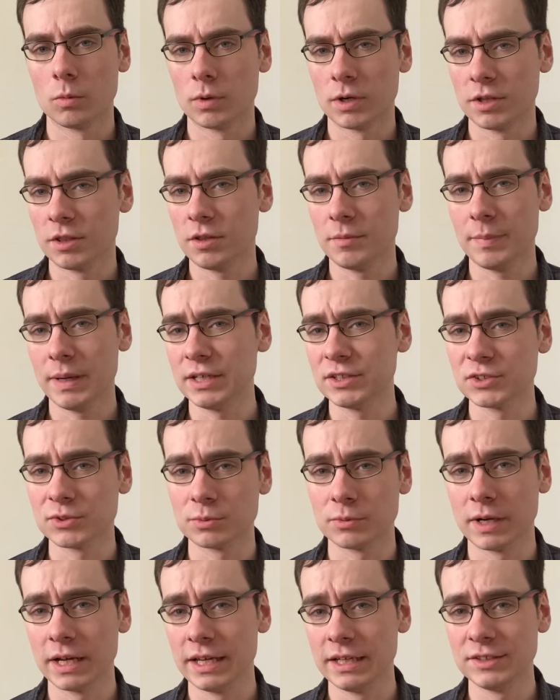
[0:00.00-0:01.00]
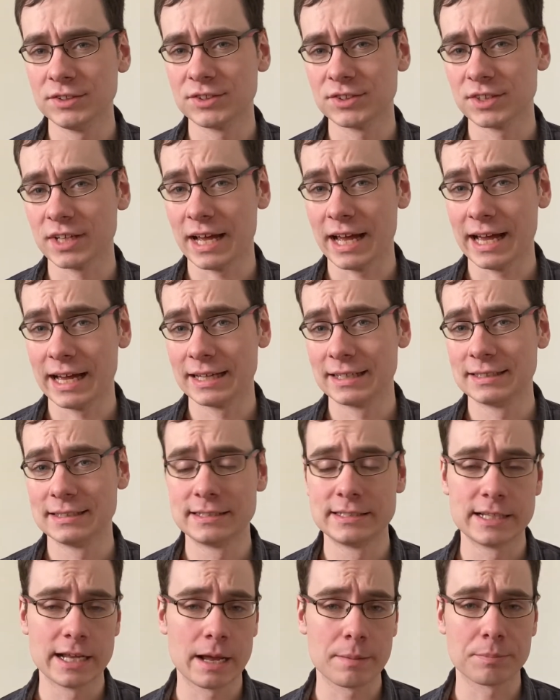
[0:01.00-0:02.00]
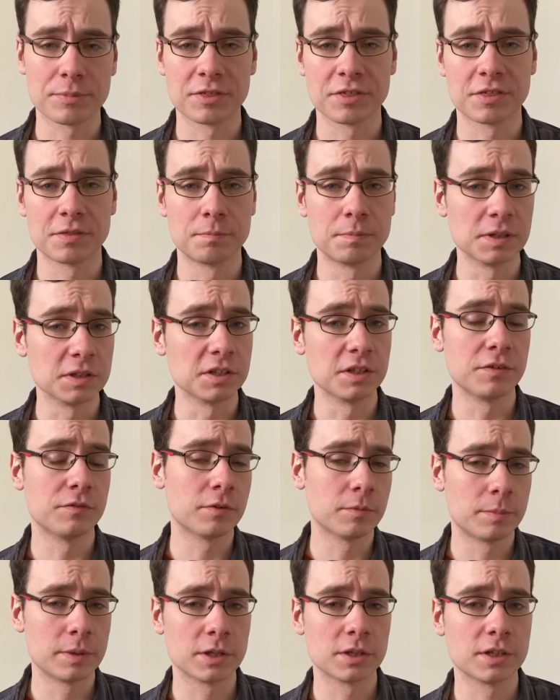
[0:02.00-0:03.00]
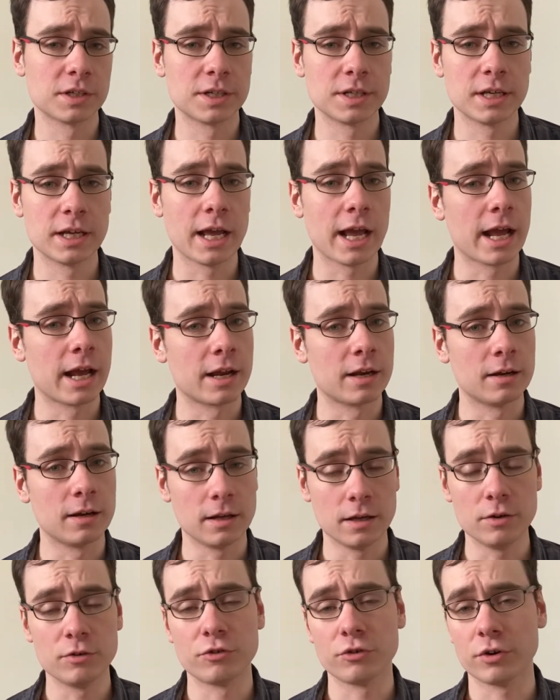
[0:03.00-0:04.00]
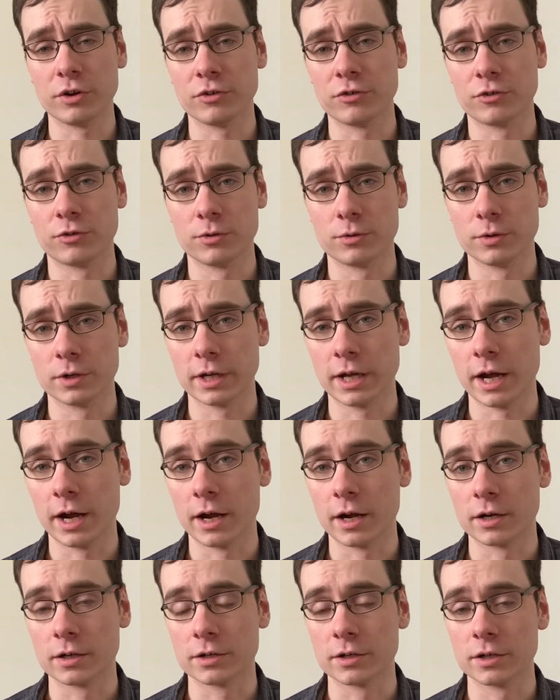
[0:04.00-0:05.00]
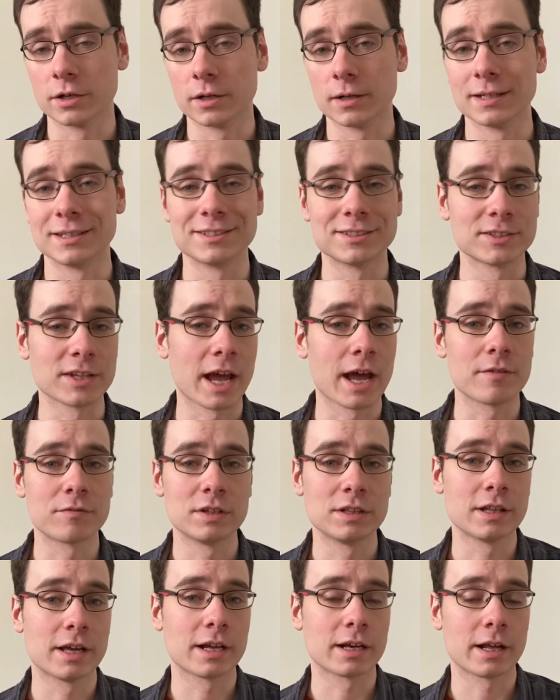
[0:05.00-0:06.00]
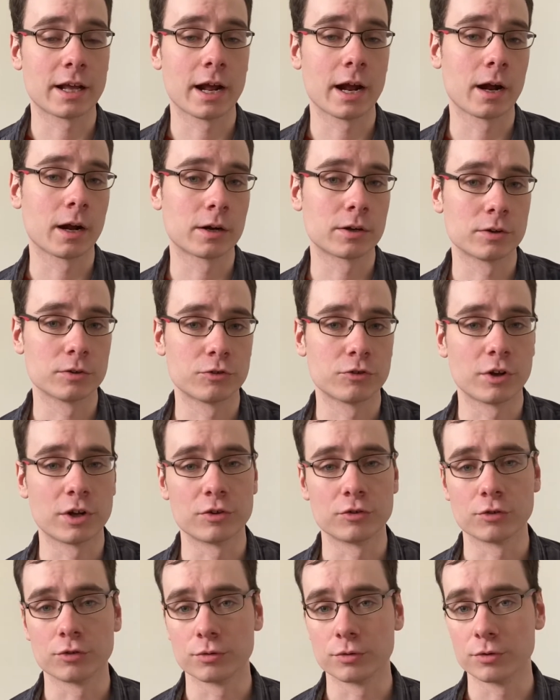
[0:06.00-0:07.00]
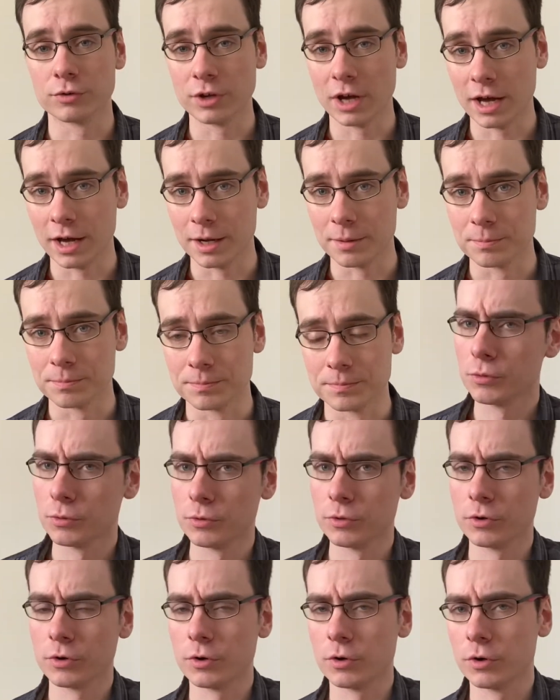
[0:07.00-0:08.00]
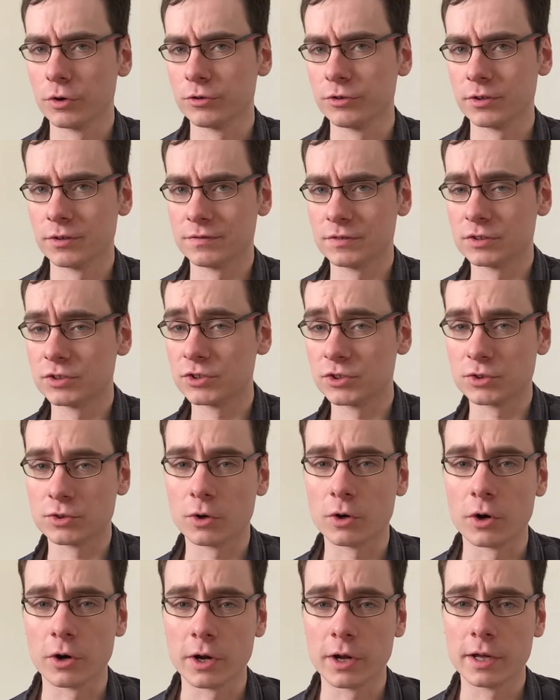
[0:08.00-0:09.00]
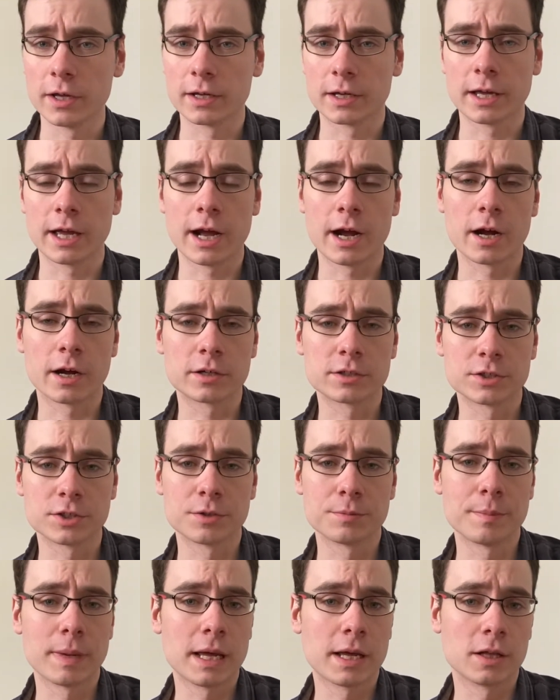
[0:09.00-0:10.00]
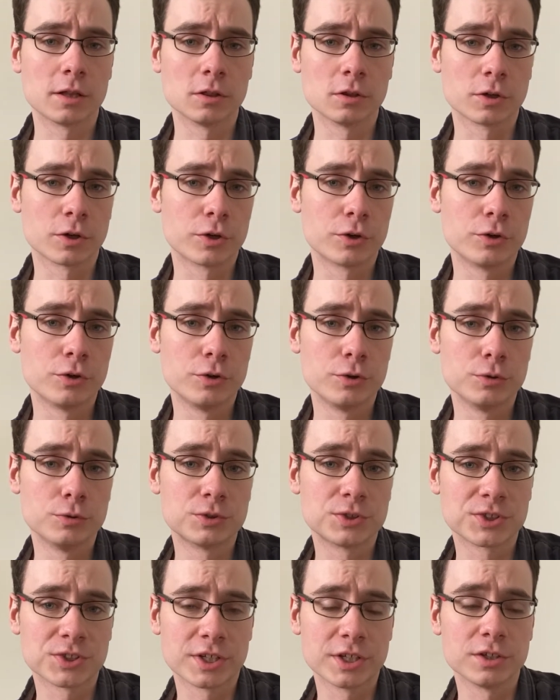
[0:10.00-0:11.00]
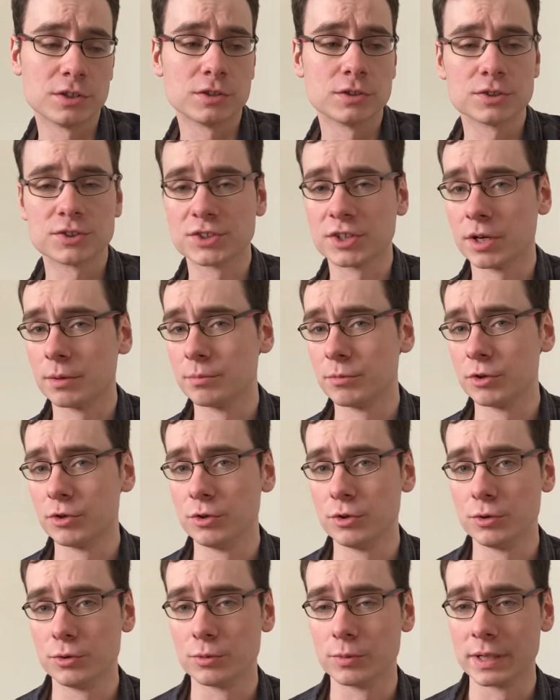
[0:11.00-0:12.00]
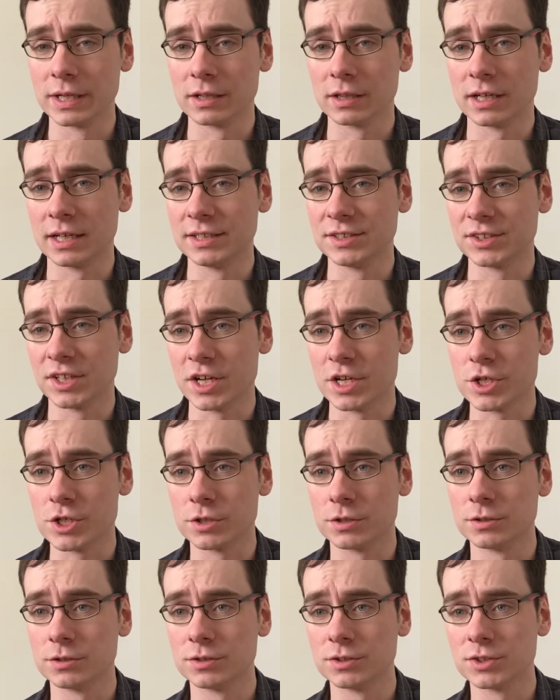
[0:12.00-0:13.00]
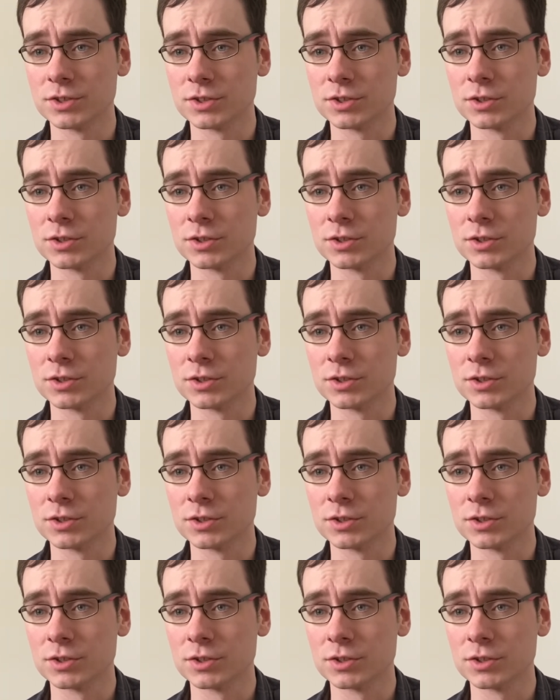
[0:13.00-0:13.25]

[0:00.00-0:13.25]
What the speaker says: One of the best ways to add depth, believability, and interest to a character is having that character change through time. Through the course of a story, a character may learn new skills, come to new realizations,